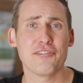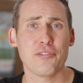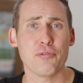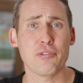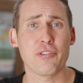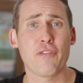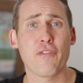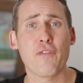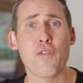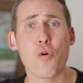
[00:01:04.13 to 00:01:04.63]
So
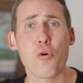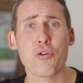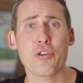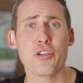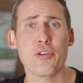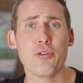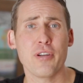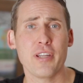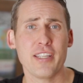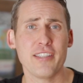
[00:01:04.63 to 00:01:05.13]
it's 4
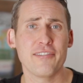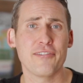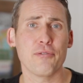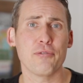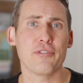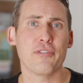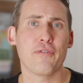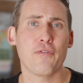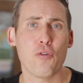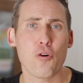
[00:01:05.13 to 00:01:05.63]
units. So
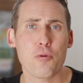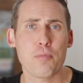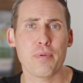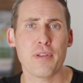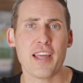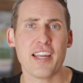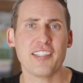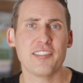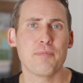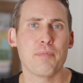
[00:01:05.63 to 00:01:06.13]
it's a
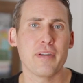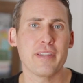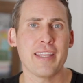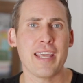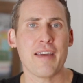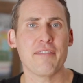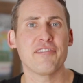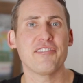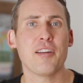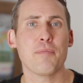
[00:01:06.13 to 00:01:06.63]
fourplex, but they
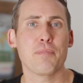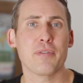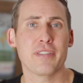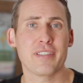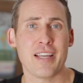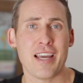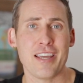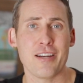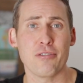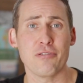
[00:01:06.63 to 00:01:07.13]
have separate
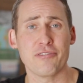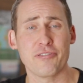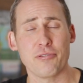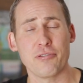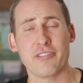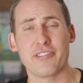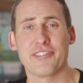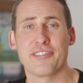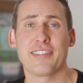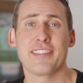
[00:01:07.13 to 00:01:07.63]
titles. So
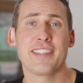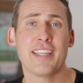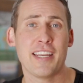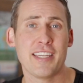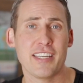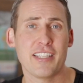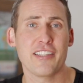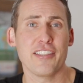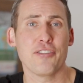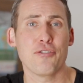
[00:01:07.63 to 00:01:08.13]
it's
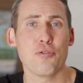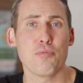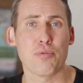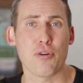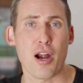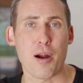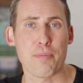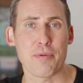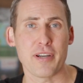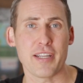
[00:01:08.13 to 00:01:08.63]
technically 2
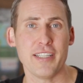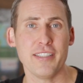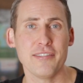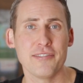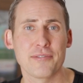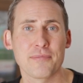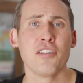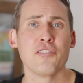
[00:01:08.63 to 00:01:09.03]
properties.